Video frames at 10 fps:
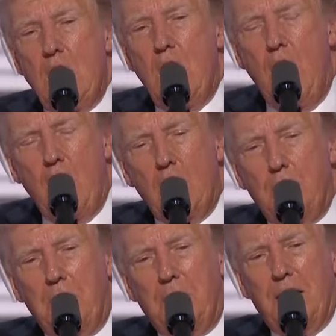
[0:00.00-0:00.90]

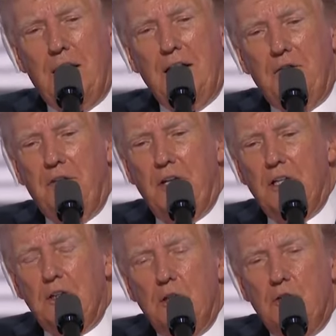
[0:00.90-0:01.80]
horrible killing
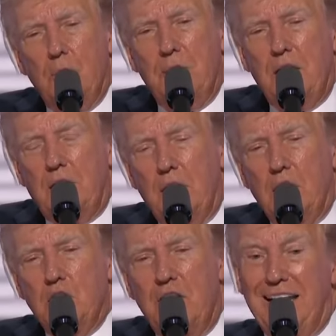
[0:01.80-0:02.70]
field. So many
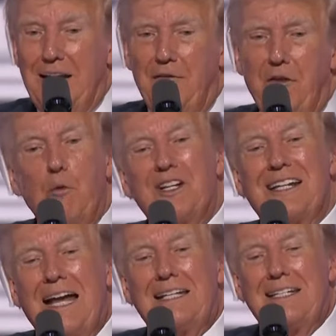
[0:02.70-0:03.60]
things. They leave from
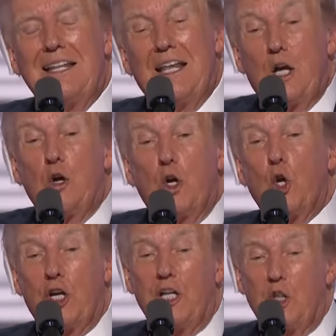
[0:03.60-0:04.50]
Wisconsin, they go to
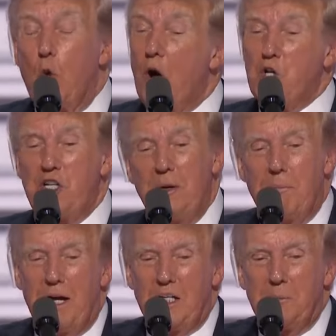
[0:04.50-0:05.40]
look at the Washington
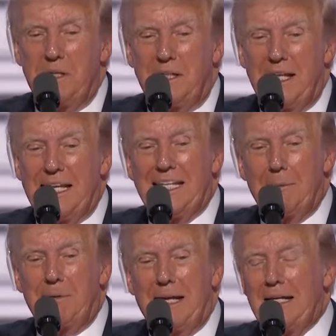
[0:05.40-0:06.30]
Monument, they end
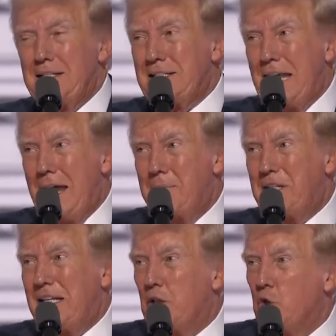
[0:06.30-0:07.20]
up getting
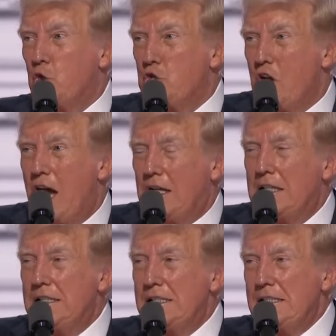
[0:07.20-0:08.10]
stabbed, killed, or shot.
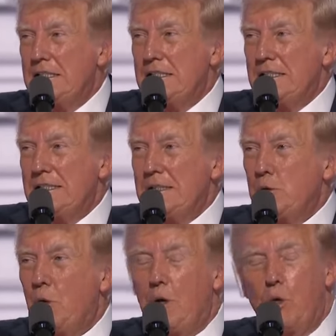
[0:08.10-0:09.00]

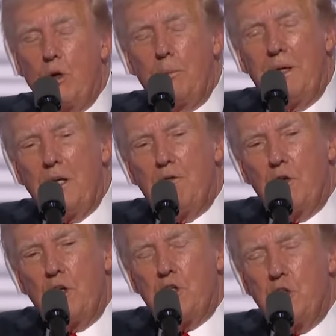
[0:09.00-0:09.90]
We will be
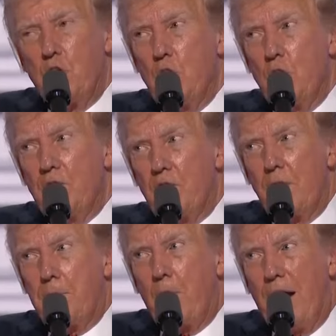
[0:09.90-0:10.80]
very soon
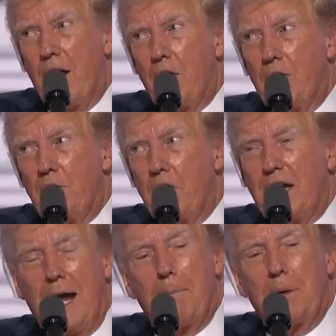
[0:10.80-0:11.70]
very proud of our
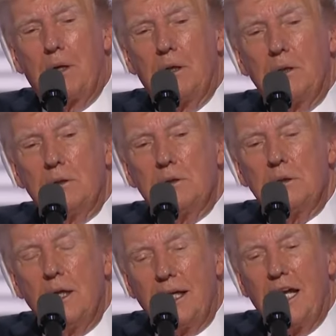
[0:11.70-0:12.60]
capital,
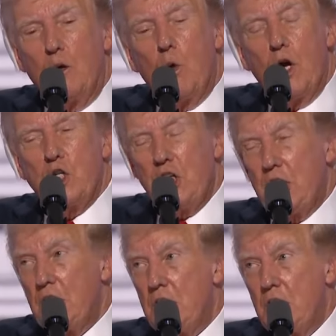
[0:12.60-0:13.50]
again,
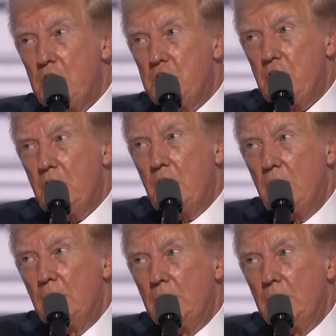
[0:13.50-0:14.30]
Washington, D.C.